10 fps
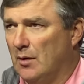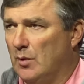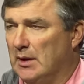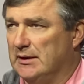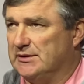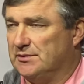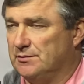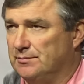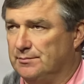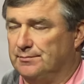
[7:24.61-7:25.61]
Well, he's
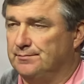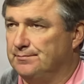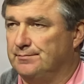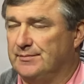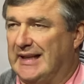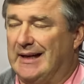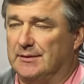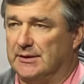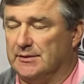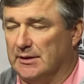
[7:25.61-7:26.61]

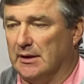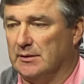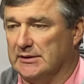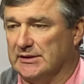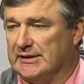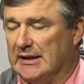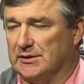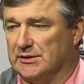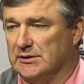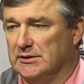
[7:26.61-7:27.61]
talented, you know, he's
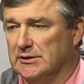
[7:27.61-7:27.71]
intelligent.